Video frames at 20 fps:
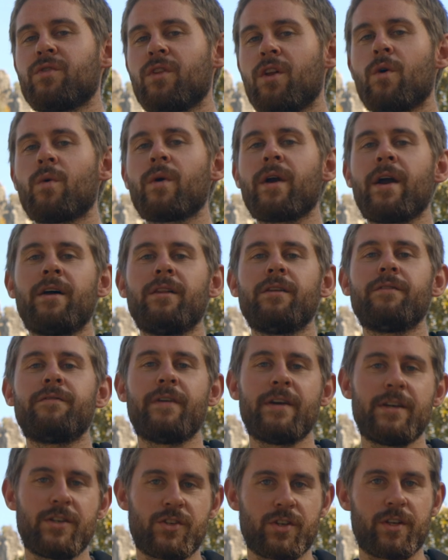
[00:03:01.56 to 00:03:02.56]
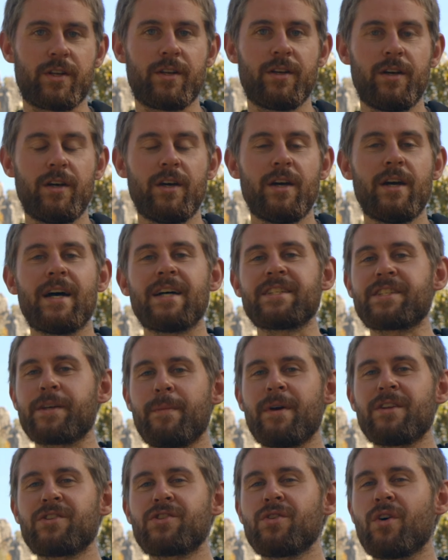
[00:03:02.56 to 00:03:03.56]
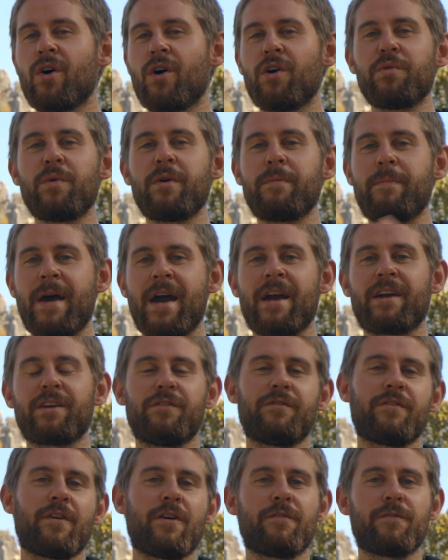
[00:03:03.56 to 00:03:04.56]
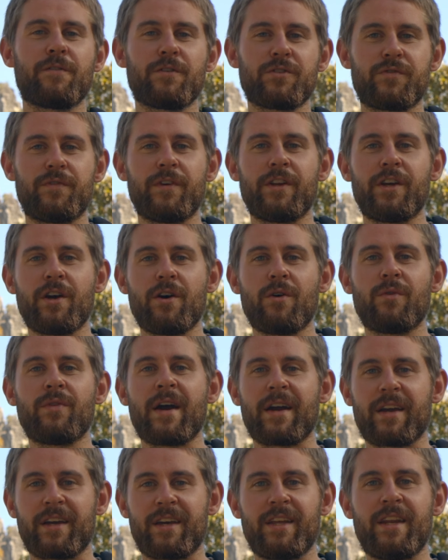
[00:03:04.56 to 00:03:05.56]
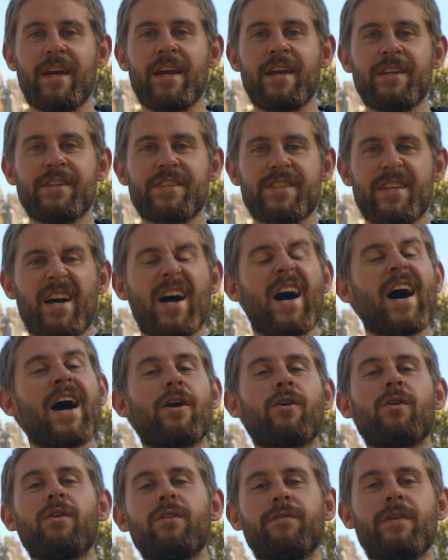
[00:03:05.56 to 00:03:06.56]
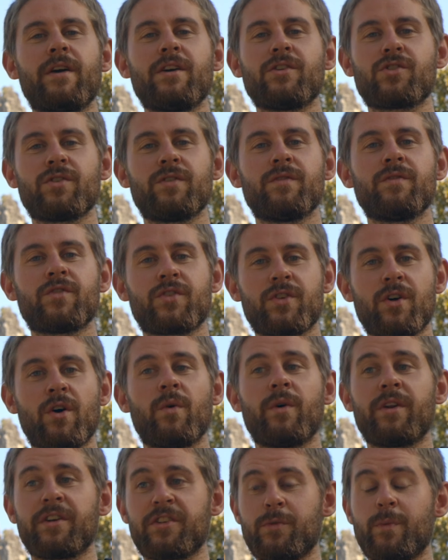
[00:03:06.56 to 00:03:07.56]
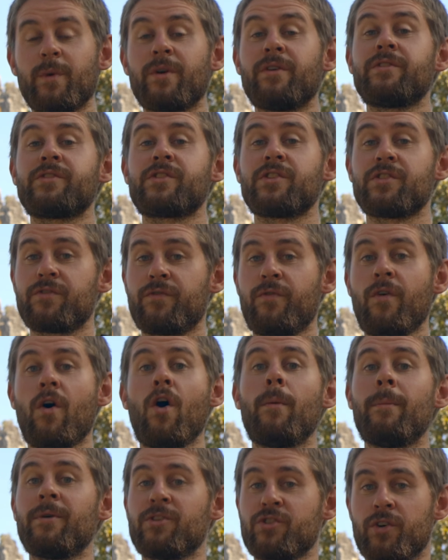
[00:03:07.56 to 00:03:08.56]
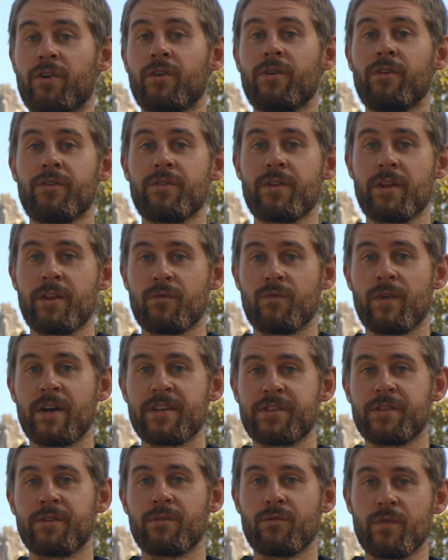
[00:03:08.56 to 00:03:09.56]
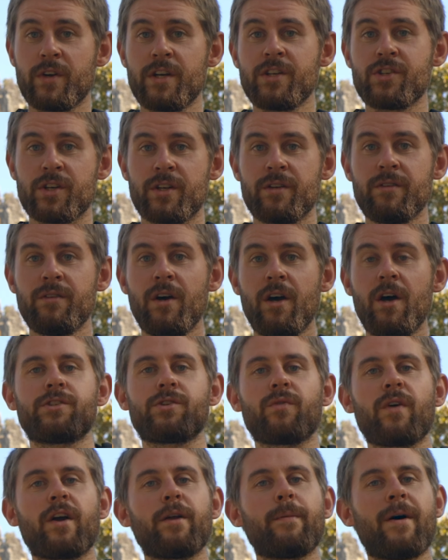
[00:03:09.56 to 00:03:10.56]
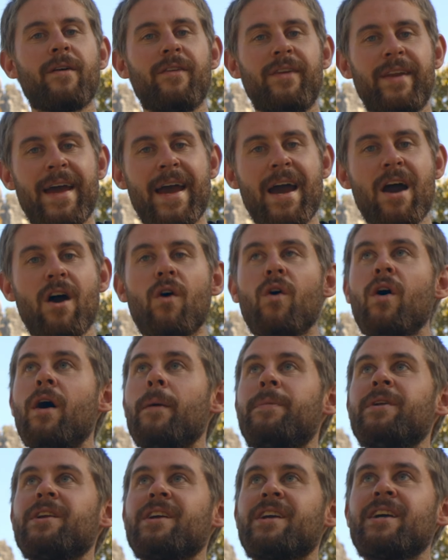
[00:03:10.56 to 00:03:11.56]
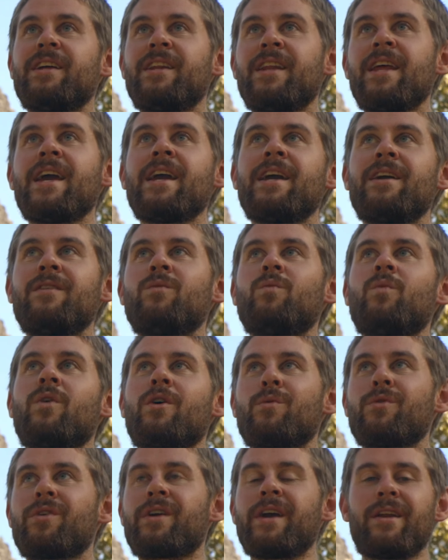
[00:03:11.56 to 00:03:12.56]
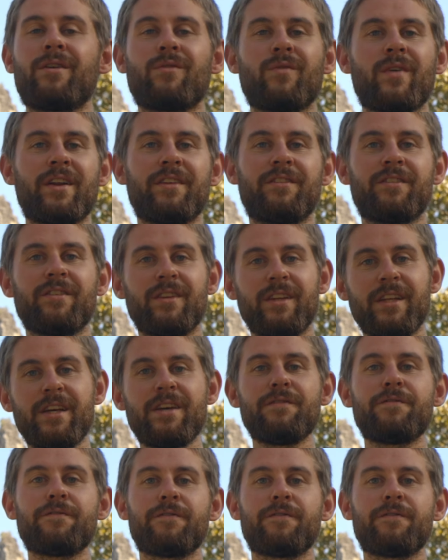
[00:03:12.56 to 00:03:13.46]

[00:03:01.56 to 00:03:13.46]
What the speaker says: lower elevation. As I mentioned all the way back in the very first video, that Canaan is at a higher elevation, so it experiences fall much earlier than the rest of the region. So right about now, up in Canaan, where we're getting ready to leave